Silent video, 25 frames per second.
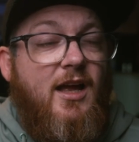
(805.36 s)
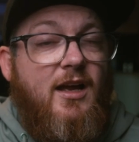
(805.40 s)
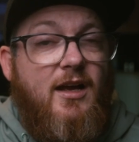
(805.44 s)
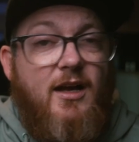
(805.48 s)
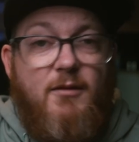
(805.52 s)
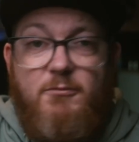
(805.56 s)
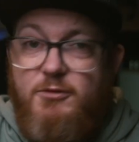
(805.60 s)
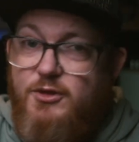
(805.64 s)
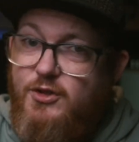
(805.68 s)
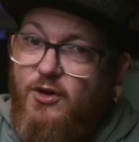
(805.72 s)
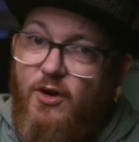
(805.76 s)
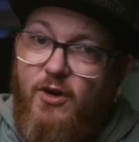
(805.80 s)

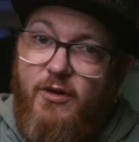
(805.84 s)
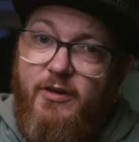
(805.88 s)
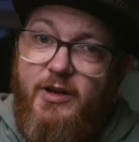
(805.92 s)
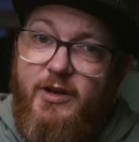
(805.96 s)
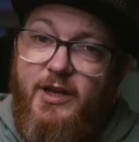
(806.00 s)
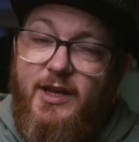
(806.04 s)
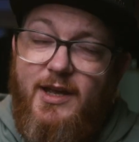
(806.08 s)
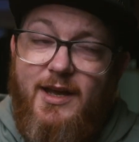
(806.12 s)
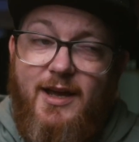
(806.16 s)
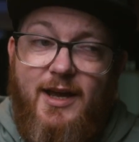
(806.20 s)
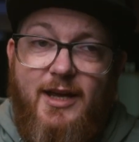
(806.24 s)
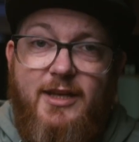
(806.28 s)
I'm
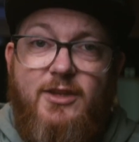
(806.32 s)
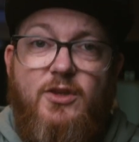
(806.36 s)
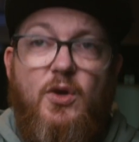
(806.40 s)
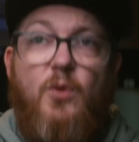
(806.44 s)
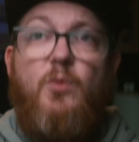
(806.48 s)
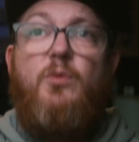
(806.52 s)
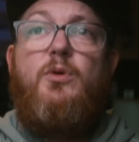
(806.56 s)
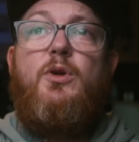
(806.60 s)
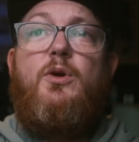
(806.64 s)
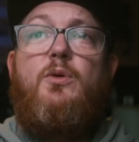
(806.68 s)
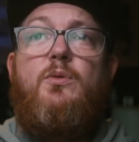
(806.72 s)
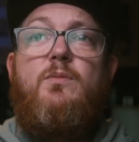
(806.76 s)
sorry, I
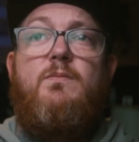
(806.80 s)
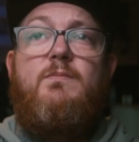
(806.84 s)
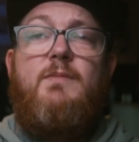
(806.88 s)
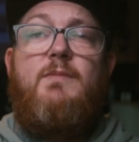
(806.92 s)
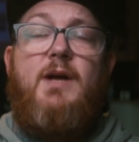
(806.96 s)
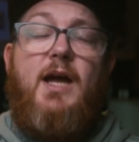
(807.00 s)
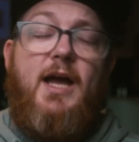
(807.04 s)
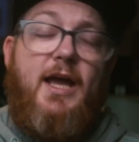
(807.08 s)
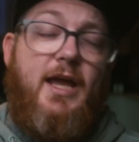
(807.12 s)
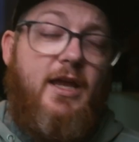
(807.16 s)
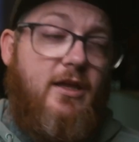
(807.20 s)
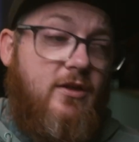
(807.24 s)
don't know.
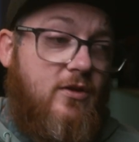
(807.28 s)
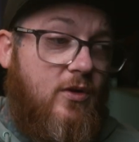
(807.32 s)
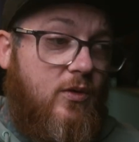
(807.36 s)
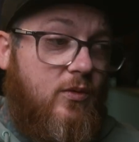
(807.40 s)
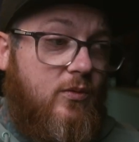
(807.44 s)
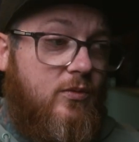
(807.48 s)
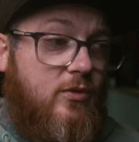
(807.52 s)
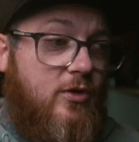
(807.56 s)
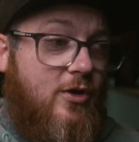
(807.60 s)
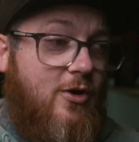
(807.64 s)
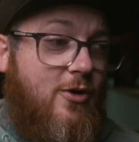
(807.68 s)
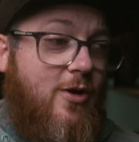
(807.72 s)
I
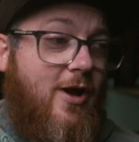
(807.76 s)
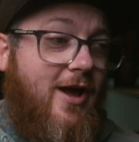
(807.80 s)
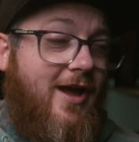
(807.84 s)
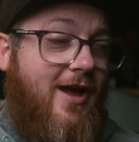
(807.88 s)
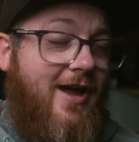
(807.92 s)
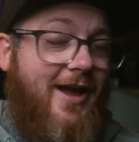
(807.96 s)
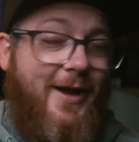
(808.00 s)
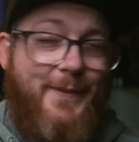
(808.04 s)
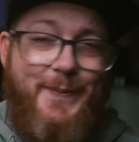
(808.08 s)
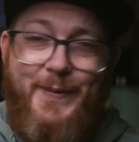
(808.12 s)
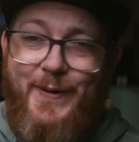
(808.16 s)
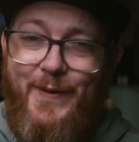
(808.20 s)
don't know
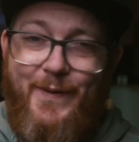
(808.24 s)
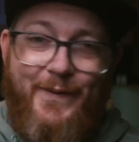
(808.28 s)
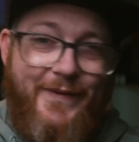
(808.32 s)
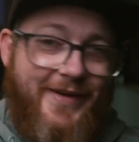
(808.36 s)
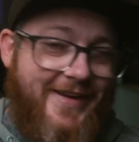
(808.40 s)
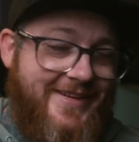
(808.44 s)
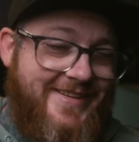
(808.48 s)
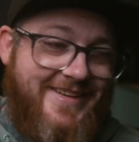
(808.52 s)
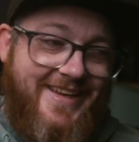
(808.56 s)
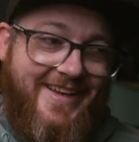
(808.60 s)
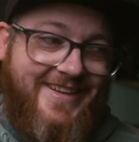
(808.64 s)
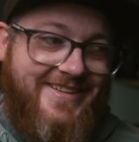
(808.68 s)
how long
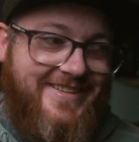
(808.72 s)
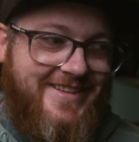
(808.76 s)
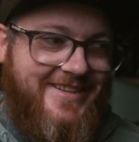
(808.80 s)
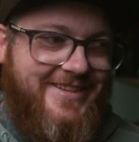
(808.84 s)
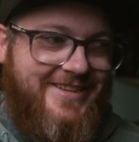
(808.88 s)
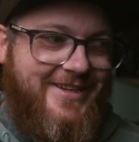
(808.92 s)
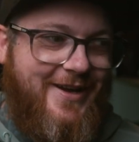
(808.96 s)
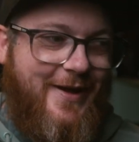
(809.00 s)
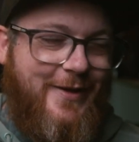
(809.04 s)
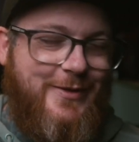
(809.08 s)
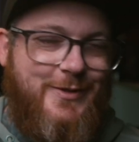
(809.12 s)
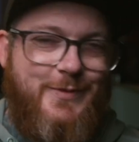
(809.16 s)
it takes to
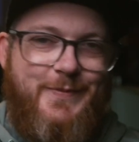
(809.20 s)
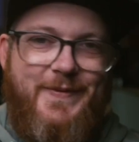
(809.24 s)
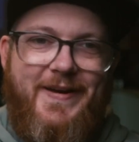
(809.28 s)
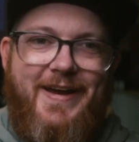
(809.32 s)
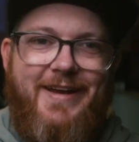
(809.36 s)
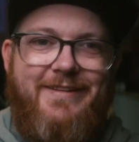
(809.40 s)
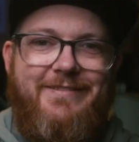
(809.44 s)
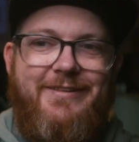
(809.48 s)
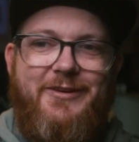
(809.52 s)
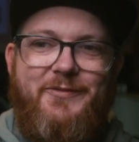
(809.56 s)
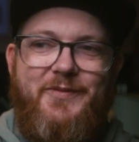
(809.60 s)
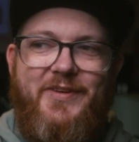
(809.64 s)
charge a
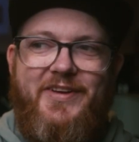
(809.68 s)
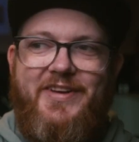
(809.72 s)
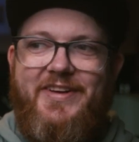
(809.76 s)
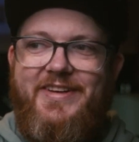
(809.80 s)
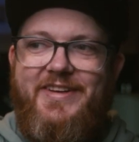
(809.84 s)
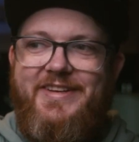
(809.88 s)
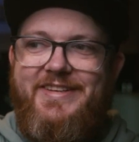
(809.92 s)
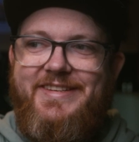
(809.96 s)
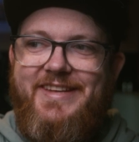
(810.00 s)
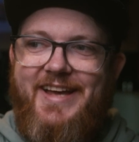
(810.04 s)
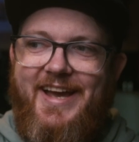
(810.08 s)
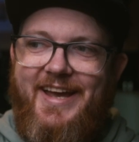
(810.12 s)
battery,
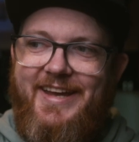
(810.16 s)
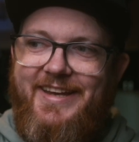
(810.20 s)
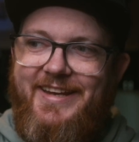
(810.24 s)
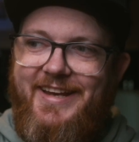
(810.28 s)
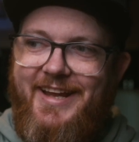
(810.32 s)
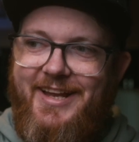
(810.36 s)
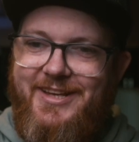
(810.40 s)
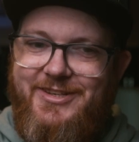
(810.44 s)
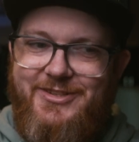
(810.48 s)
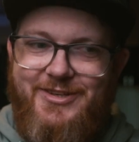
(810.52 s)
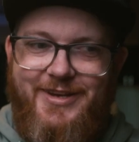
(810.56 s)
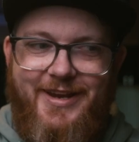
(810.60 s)
because I
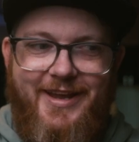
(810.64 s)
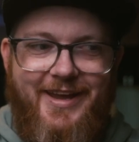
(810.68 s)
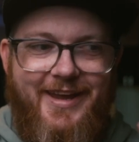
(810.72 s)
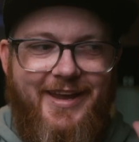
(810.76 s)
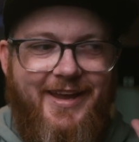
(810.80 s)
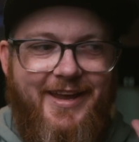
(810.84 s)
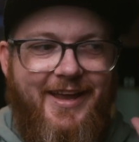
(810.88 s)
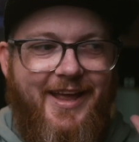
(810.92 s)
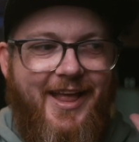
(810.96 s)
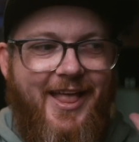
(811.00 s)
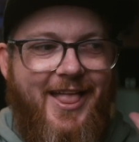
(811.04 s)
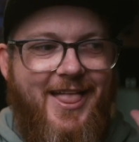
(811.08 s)

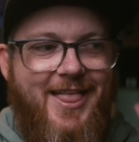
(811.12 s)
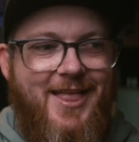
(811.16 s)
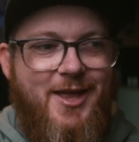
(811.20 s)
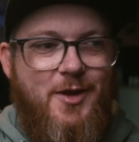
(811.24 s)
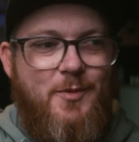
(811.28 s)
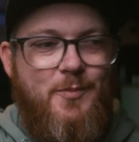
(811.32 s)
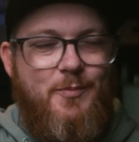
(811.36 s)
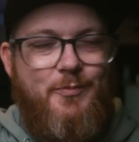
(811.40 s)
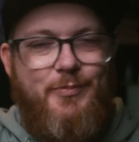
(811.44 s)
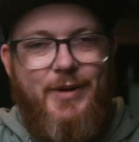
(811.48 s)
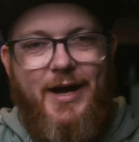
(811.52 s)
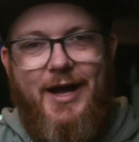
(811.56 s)
literally
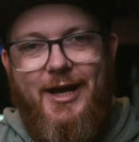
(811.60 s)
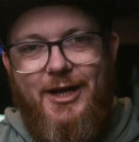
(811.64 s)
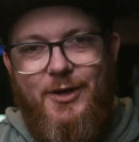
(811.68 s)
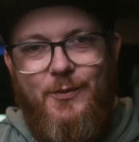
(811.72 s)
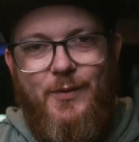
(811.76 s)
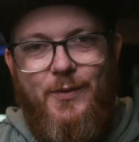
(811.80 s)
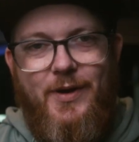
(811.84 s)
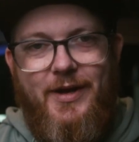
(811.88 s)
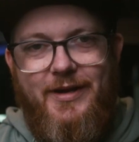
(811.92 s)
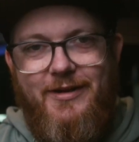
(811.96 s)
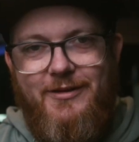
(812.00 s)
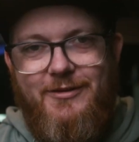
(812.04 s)
bang
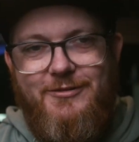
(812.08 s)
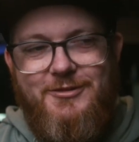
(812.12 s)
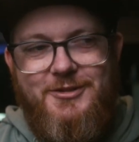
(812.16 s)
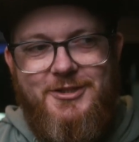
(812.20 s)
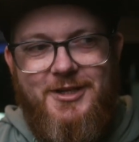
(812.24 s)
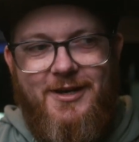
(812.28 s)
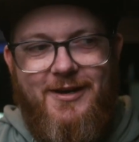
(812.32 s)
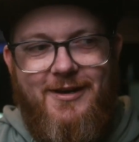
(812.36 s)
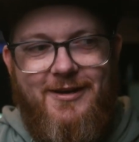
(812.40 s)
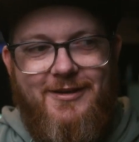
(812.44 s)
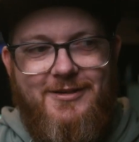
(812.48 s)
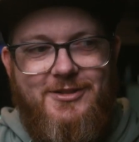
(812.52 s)
one on
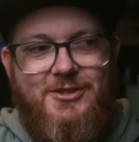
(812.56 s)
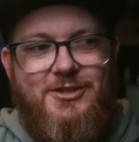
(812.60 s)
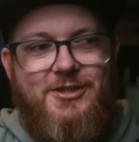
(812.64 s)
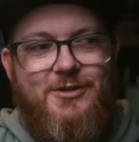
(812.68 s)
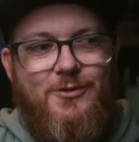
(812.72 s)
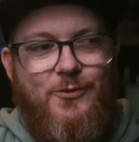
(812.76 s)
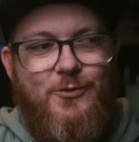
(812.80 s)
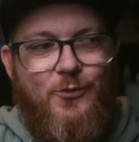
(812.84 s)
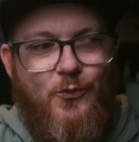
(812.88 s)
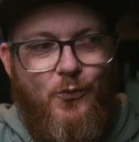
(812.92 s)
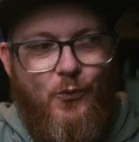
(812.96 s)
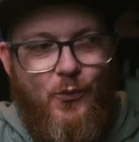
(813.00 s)
charge
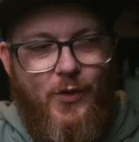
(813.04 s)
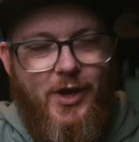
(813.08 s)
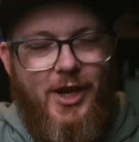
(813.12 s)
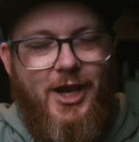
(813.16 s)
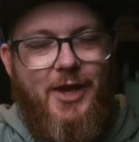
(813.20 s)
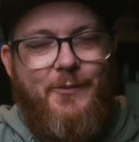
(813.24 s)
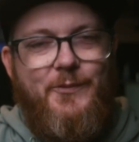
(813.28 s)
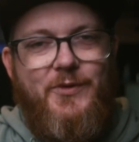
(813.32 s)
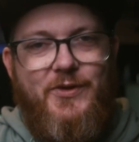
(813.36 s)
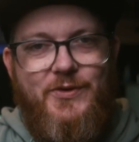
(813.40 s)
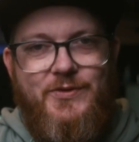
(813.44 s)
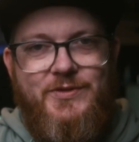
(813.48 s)
while
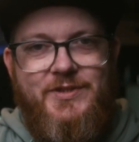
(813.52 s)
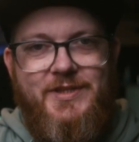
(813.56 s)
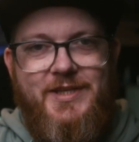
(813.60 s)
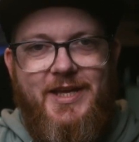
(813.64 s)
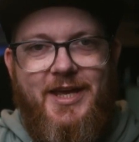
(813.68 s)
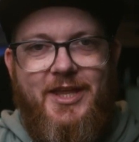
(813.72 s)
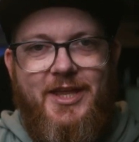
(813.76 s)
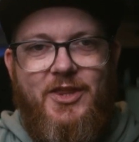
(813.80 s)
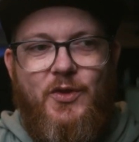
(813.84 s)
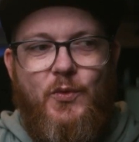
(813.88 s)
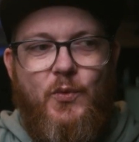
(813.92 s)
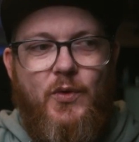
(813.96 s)
I'm using the
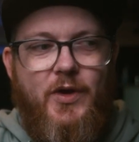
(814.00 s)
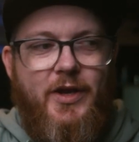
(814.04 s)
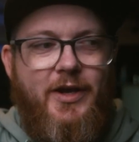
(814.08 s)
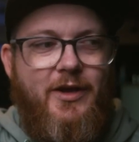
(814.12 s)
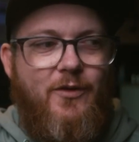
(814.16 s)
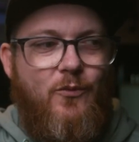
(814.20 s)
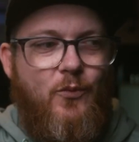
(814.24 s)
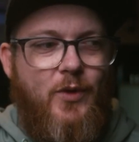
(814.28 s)
other one.